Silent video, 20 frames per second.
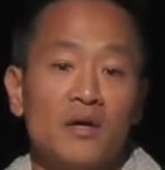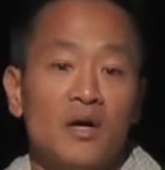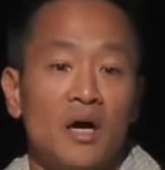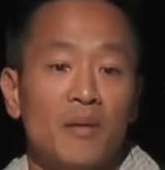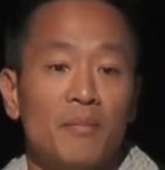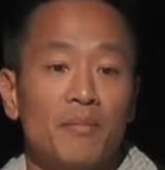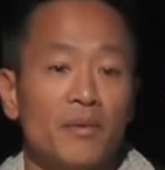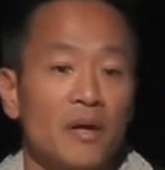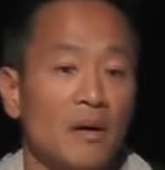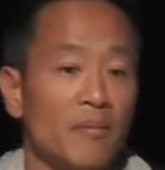up,
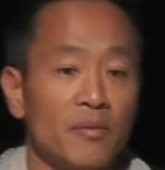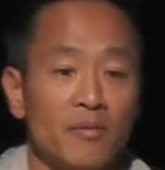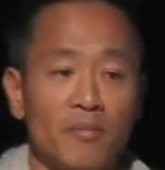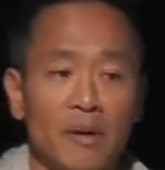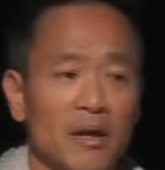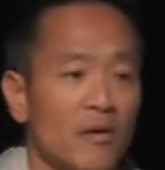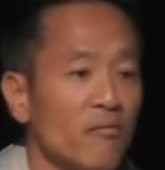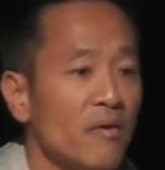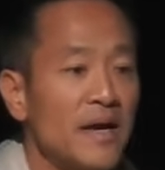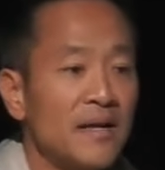up by
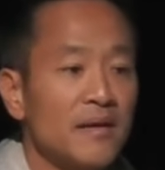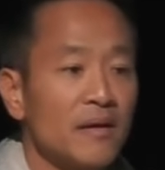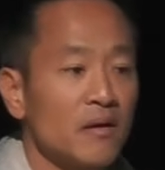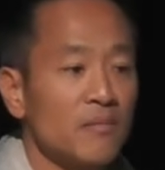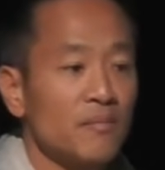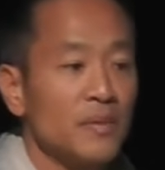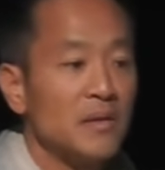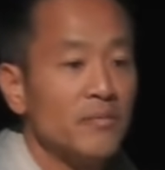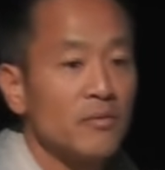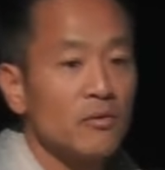the reindeer
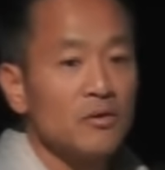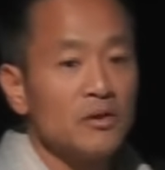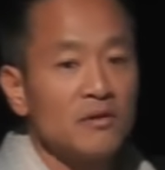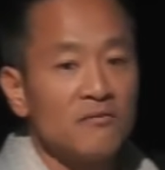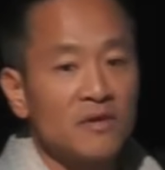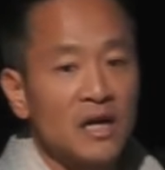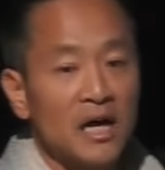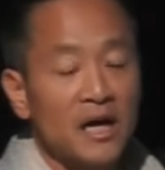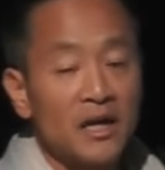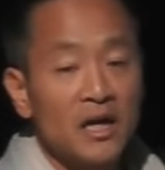people. You've
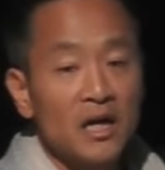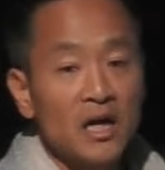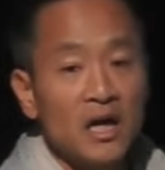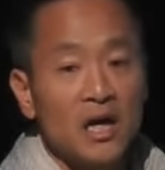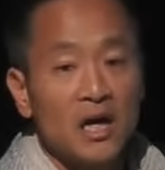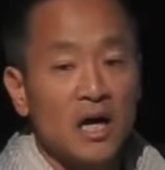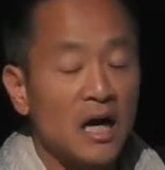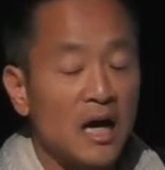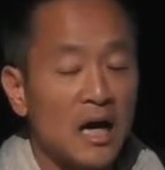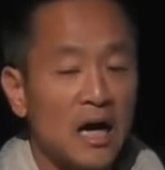got
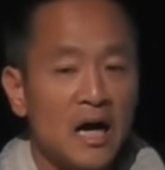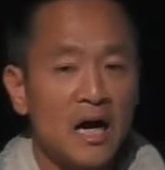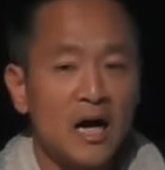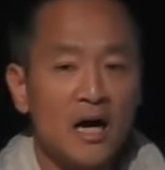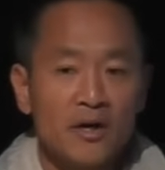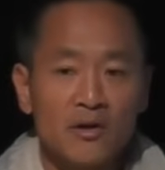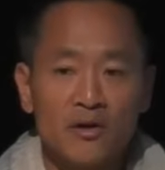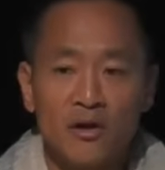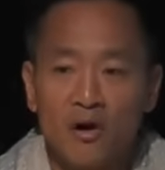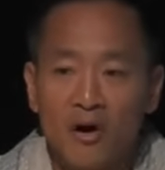uh,
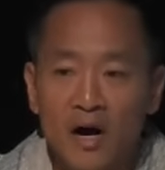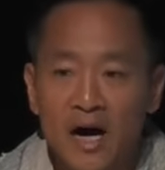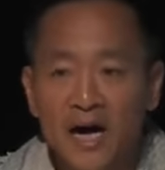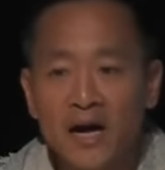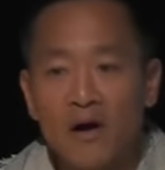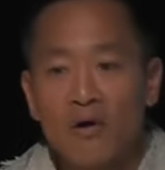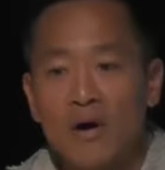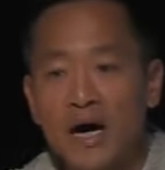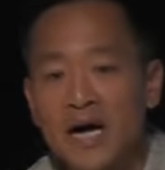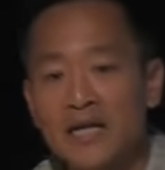you know,
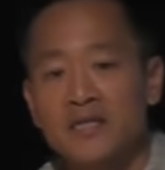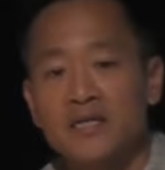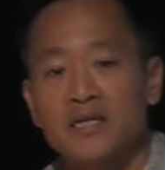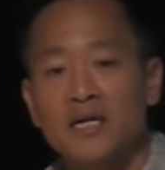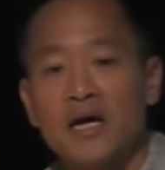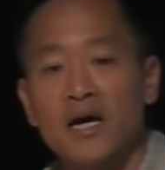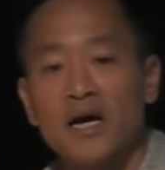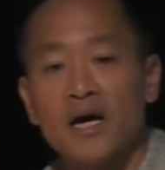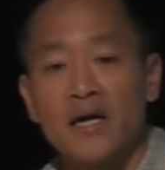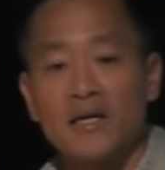
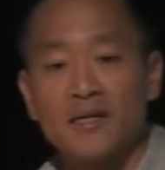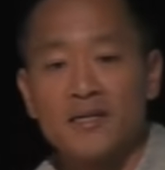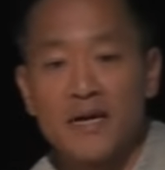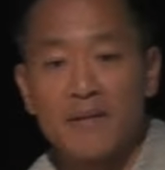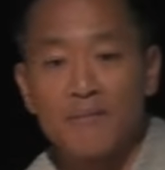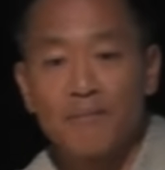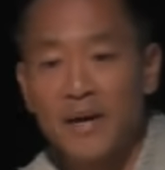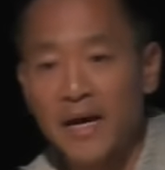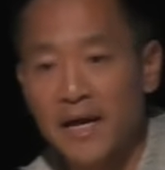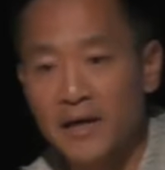ayahuasca and San
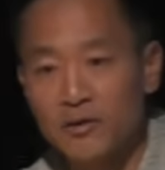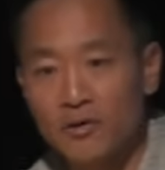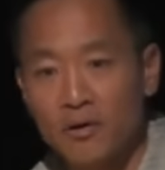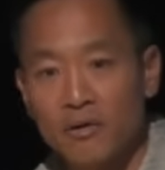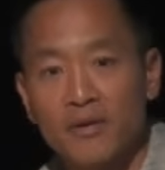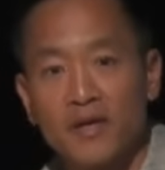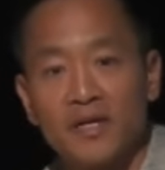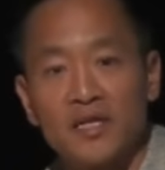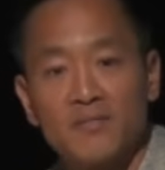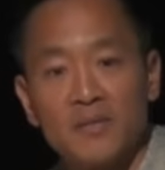Pedro
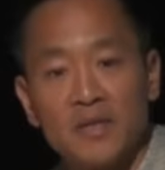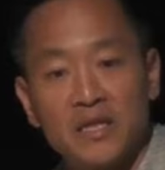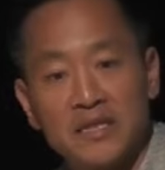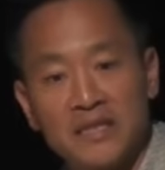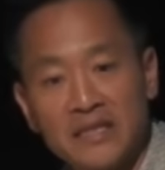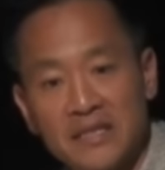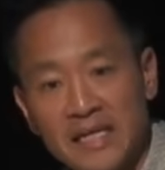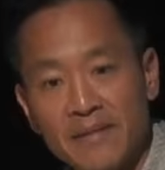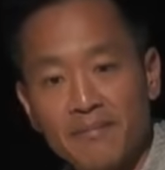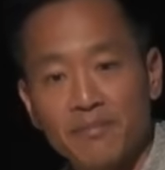that has been
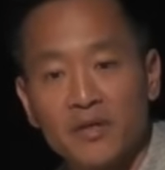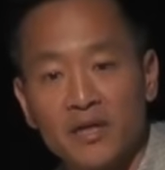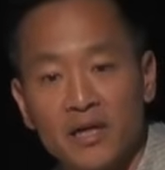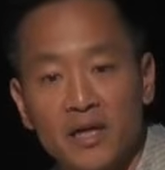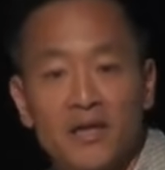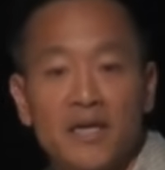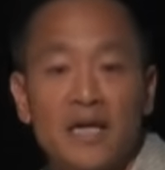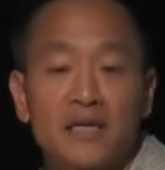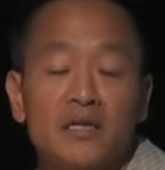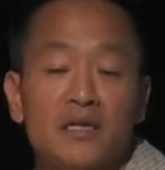deeply
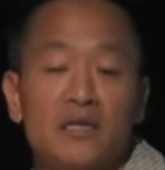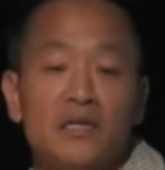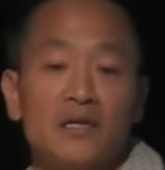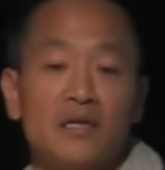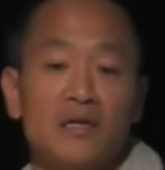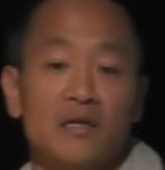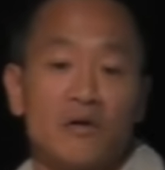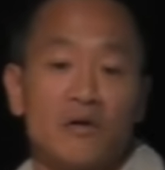connected to the